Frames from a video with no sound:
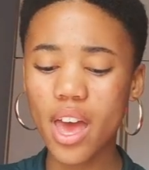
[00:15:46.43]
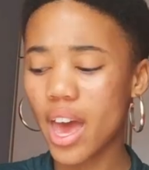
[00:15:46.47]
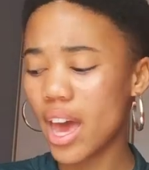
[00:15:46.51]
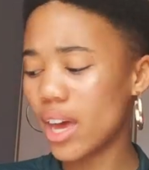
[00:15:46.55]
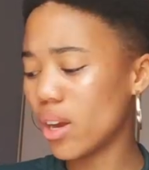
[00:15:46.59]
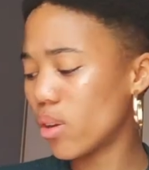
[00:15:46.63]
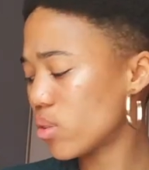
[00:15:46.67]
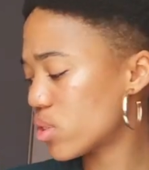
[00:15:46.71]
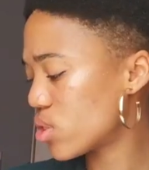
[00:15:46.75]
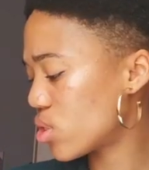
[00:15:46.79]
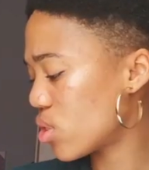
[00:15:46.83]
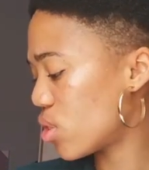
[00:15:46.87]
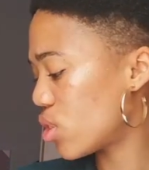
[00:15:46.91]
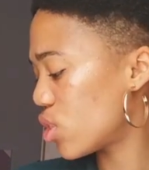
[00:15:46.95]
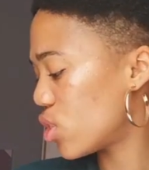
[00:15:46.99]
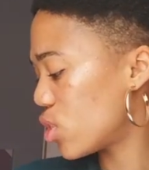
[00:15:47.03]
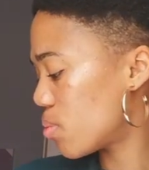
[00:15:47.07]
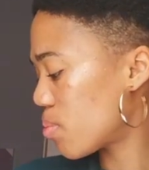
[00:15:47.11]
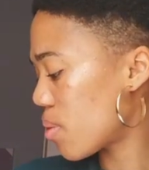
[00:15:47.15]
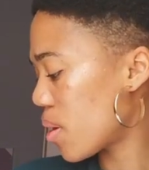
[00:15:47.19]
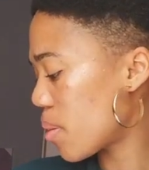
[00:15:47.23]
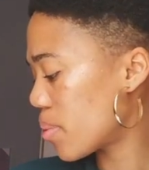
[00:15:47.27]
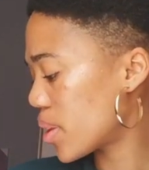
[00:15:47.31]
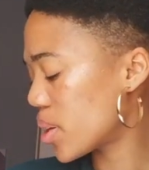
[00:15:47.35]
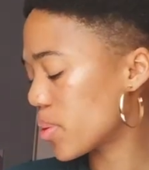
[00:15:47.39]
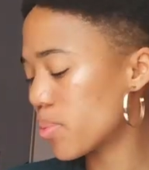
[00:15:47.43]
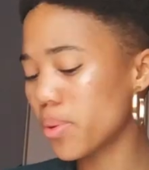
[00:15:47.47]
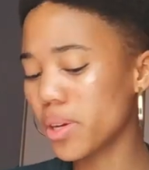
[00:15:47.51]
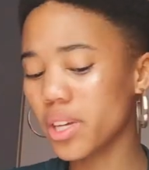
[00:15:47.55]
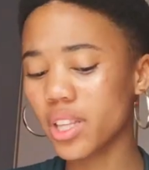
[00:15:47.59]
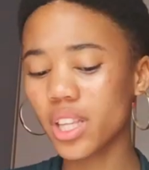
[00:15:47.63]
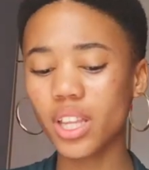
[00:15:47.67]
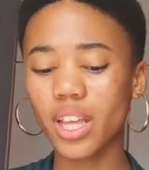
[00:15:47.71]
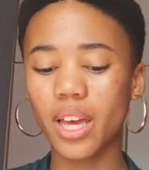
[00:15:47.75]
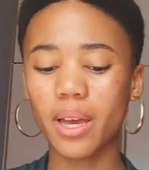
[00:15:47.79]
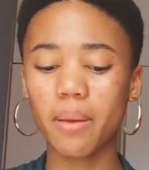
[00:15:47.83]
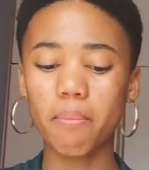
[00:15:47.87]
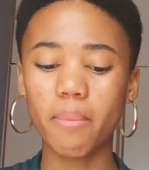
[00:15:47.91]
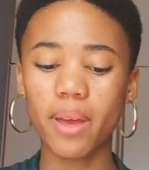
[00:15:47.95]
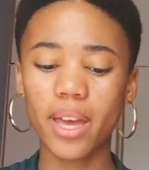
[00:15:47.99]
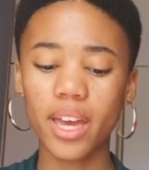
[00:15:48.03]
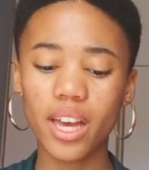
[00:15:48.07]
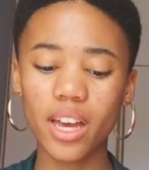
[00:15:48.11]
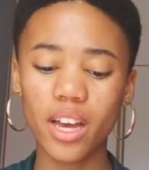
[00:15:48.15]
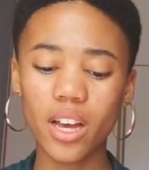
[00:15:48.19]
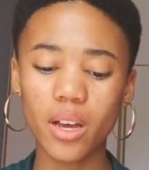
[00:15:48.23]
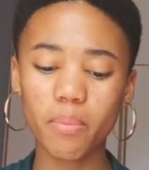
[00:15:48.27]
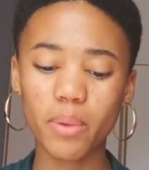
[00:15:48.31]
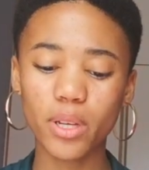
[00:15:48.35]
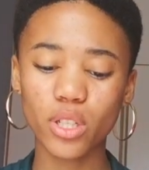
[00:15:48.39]
and also you probably really like
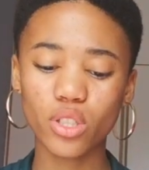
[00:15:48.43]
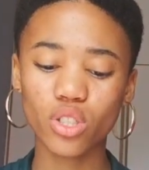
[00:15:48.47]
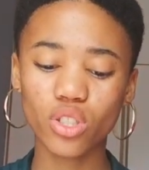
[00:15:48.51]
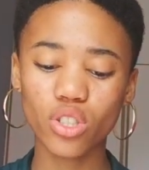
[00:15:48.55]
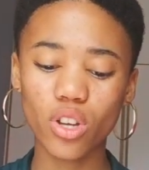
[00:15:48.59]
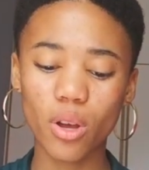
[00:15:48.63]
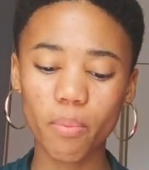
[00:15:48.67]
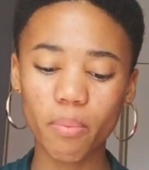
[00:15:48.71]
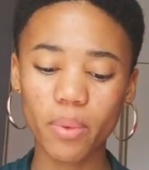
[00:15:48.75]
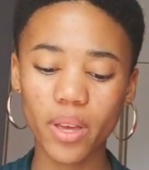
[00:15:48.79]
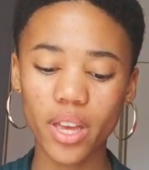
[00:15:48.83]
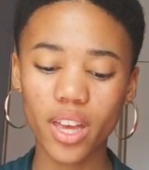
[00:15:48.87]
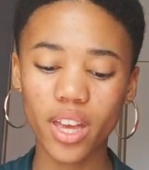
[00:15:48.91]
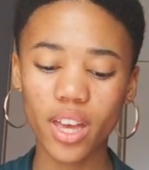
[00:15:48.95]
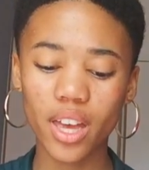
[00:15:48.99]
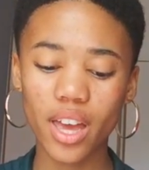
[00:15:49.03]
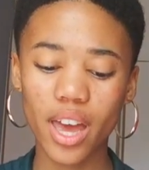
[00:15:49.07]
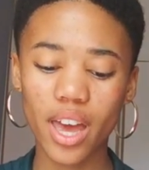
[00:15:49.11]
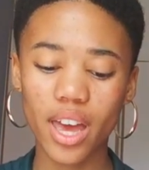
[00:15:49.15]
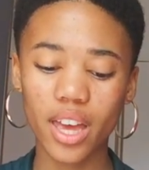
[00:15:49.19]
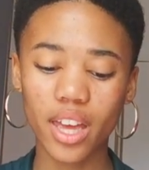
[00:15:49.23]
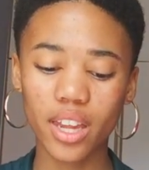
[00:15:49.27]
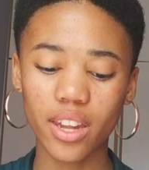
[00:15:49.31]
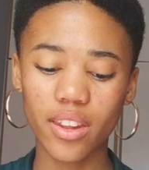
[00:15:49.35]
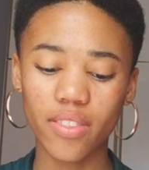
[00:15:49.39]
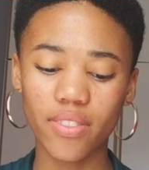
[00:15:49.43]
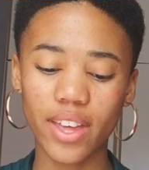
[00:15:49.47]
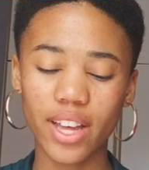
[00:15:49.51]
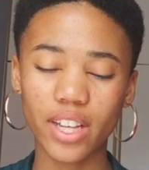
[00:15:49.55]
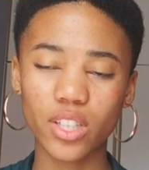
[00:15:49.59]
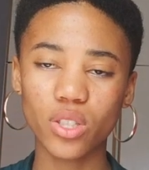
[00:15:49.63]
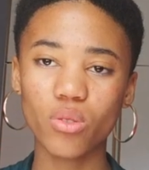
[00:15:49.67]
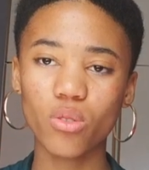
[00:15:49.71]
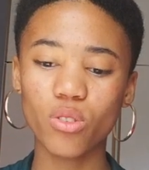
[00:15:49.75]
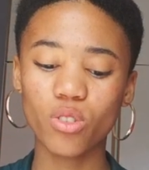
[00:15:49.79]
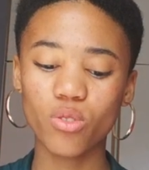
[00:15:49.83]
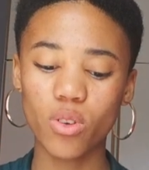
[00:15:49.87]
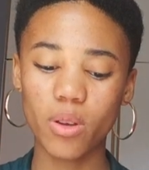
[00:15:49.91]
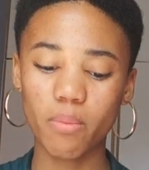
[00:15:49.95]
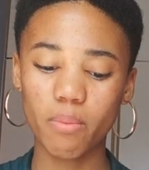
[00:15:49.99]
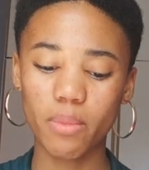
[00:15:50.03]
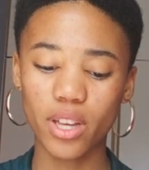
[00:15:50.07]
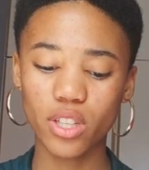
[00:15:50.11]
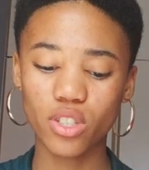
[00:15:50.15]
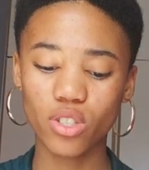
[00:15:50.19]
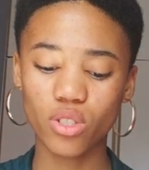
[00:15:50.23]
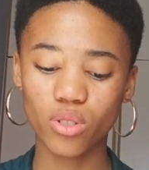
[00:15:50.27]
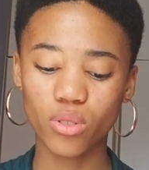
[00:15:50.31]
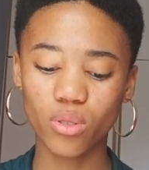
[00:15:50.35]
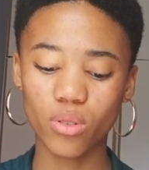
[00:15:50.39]
makeup and shopping, and that's also what
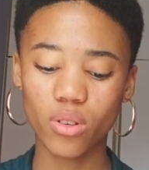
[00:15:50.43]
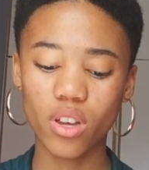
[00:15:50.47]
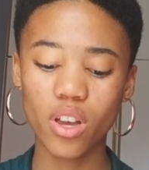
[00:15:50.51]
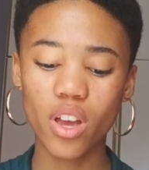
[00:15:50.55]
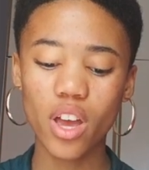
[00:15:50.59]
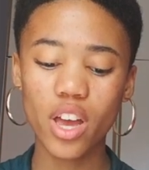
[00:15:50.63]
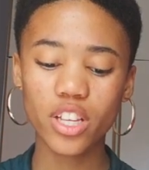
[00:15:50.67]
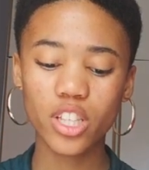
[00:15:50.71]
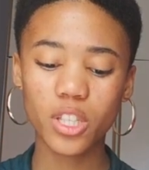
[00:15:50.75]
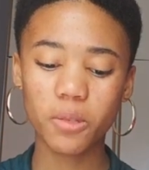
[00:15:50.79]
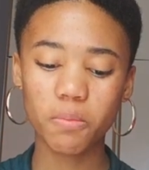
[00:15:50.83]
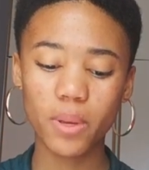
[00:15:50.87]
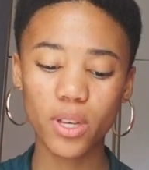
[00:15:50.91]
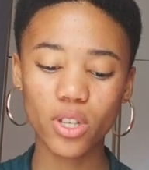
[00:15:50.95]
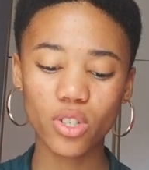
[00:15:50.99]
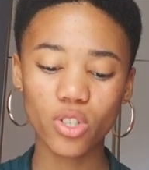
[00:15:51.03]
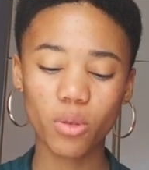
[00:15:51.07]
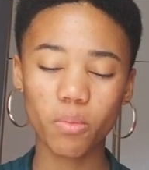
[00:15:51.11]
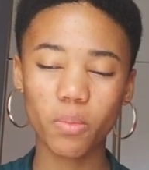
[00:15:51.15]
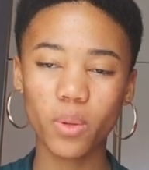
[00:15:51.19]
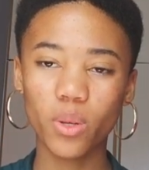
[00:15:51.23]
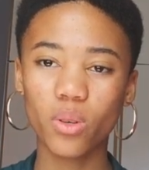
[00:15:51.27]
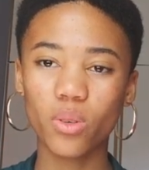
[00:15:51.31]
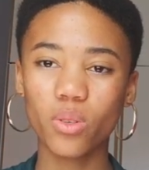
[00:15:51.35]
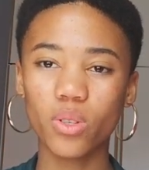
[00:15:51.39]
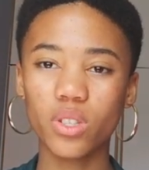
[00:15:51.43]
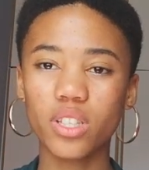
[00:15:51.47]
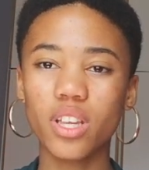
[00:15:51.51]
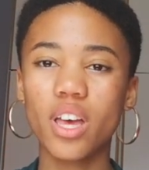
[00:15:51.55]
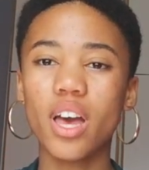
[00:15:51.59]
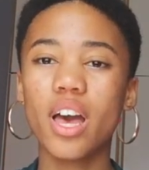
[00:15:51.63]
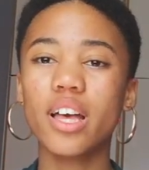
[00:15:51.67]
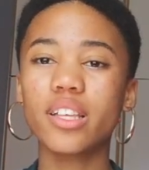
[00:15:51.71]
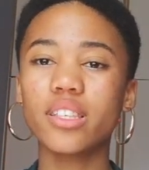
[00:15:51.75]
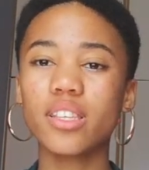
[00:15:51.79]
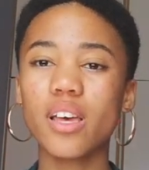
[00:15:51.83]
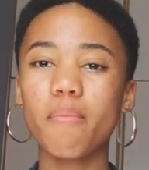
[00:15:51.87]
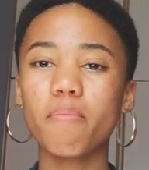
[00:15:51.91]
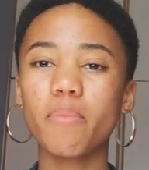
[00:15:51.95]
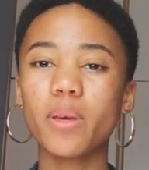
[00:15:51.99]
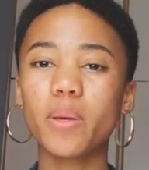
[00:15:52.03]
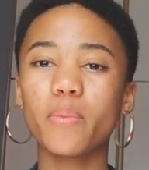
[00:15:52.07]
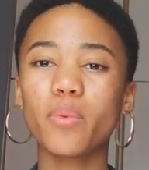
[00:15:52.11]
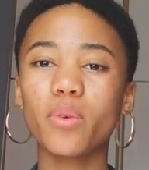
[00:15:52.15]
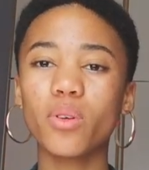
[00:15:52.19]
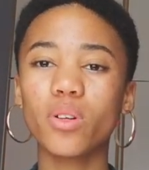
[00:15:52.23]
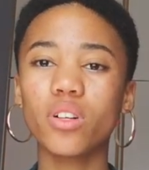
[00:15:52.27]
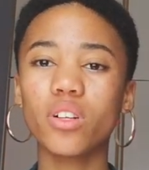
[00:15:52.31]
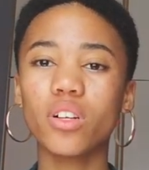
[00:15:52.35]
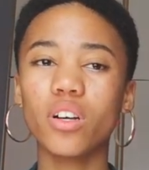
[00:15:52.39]
makes you special because some
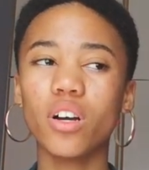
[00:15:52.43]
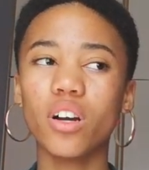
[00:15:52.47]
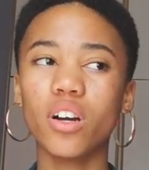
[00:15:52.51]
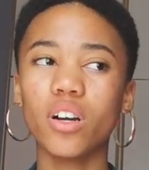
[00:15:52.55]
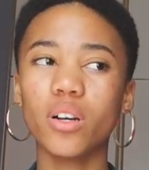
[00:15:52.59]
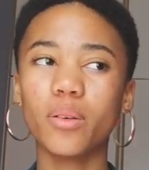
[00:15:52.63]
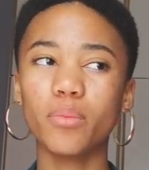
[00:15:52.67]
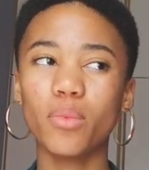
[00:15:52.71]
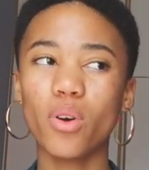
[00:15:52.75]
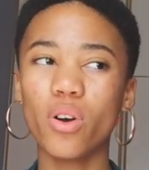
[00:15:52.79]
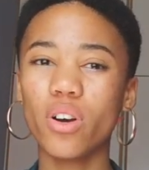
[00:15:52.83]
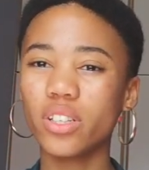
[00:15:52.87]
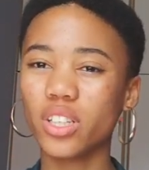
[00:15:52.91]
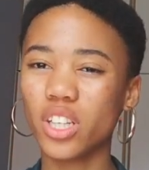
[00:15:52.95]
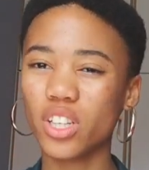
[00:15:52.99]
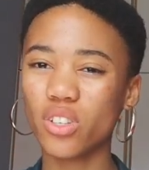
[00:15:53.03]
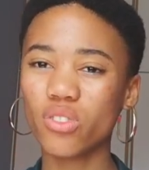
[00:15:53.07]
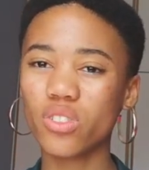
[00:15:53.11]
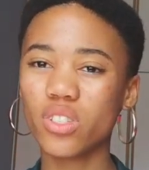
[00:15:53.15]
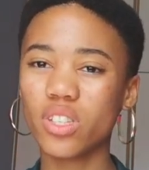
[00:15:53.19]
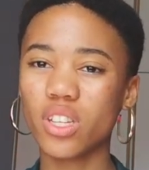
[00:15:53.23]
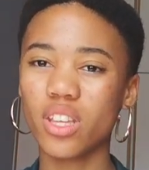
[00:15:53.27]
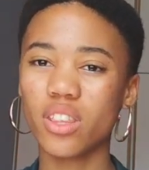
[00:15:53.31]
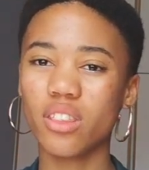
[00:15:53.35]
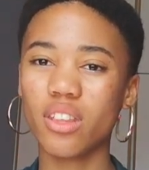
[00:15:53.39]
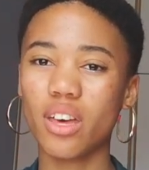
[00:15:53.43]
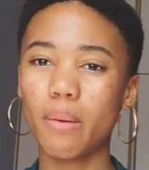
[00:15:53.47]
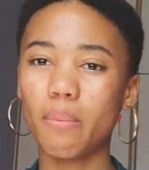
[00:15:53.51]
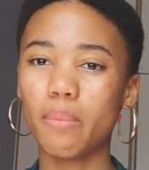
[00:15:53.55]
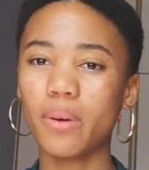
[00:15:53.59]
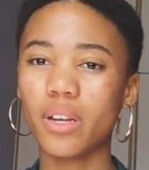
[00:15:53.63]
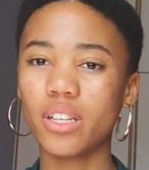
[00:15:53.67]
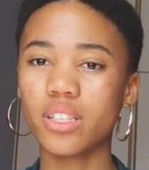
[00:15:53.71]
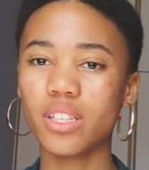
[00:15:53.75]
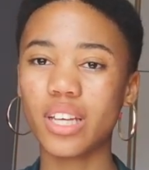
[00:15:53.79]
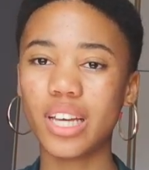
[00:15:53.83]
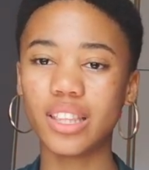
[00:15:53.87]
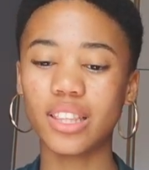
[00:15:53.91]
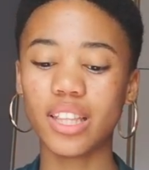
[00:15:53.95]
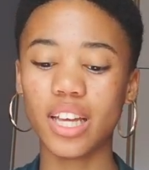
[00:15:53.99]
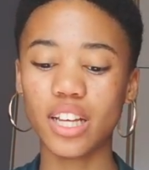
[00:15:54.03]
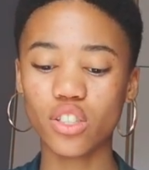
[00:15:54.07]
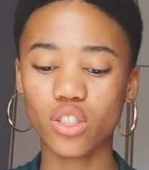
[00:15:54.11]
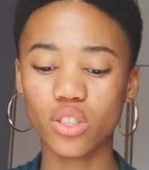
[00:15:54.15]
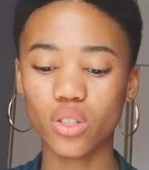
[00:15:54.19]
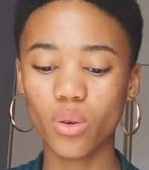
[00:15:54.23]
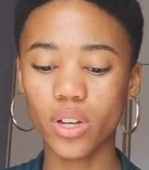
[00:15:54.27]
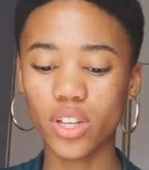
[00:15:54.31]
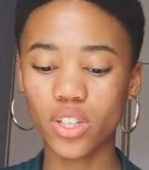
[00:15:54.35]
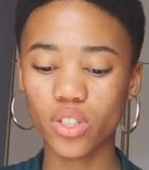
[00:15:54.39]
people um, aren't interested in that, but it's like
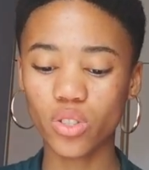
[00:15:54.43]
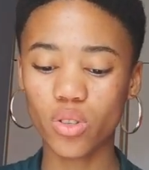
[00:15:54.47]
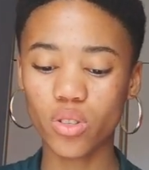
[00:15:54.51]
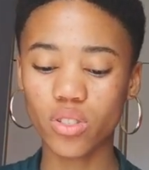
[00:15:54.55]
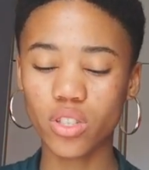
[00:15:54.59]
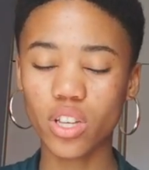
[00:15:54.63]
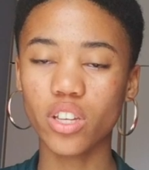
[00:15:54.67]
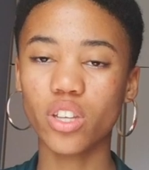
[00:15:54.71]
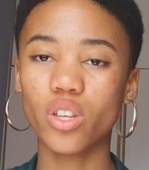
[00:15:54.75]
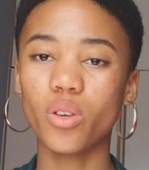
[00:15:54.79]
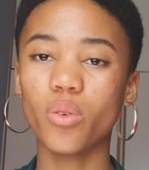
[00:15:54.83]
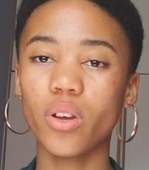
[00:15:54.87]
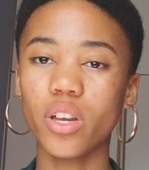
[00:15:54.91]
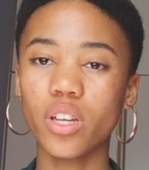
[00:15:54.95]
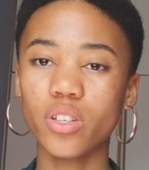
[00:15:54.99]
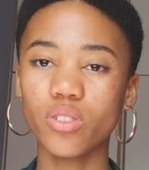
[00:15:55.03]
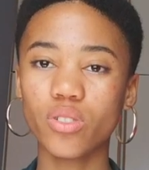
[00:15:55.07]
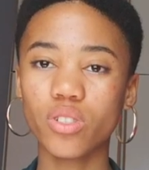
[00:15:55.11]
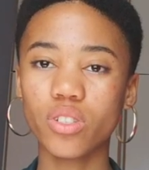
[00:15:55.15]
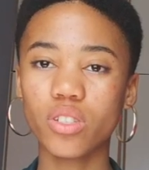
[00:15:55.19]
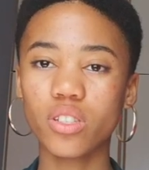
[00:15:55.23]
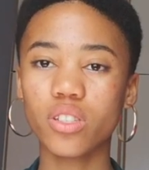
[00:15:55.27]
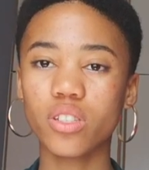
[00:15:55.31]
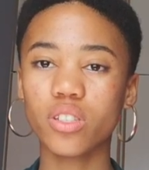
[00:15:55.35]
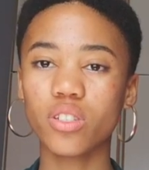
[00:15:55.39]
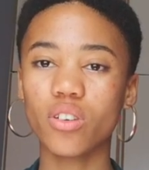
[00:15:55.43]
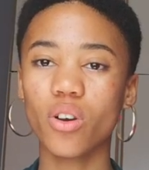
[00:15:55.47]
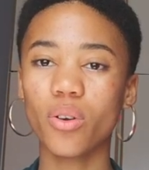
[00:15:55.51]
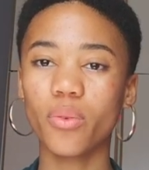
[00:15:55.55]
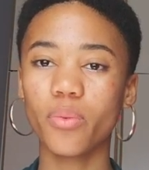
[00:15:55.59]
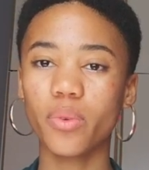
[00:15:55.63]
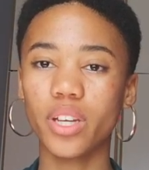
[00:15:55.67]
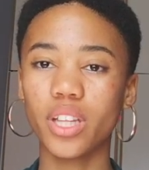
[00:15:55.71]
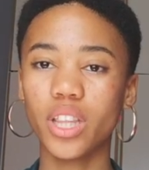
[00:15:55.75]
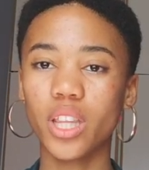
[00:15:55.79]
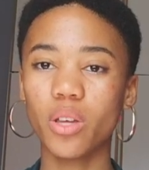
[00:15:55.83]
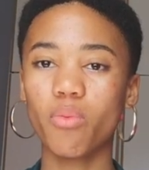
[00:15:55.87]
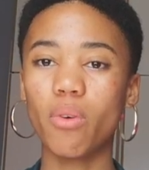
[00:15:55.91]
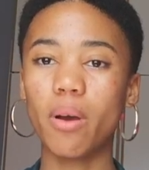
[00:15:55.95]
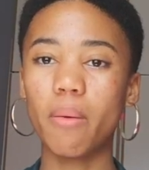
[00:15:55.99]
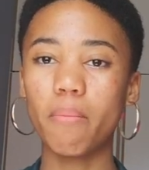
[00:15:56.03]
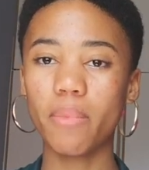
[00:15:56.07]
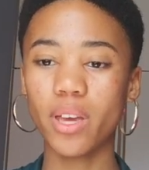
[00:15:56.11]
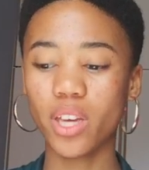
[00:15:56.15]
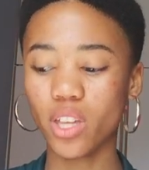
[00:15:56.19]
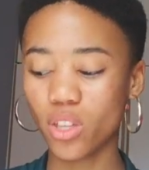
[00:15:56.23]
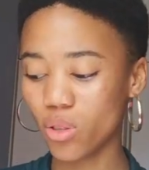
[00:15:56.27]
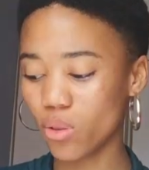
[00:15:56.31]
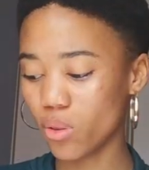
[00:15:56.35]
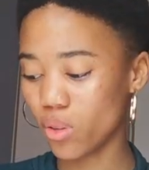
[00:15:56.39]
that's your interest, and your interests are really what
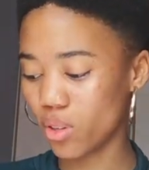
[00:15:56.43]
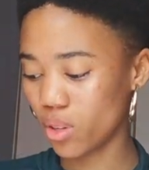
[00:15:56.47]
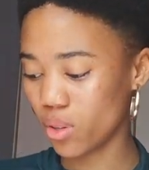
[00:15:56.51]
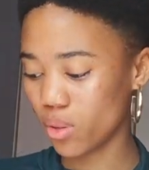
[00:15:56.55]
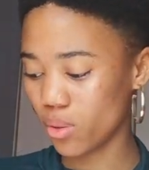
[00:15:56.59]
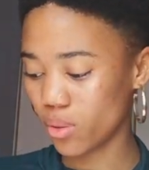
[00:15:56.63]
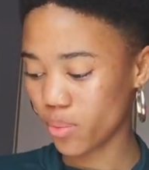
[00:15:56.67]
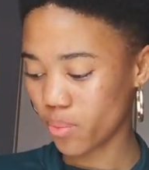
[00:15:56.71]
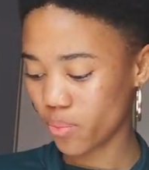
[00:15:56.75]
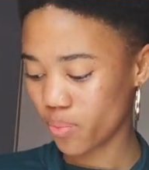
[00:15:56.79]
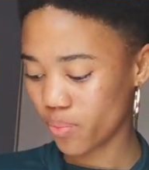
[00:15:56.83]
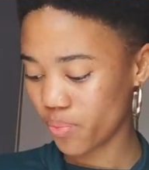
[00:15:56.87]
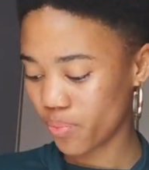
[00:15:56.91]
make you you.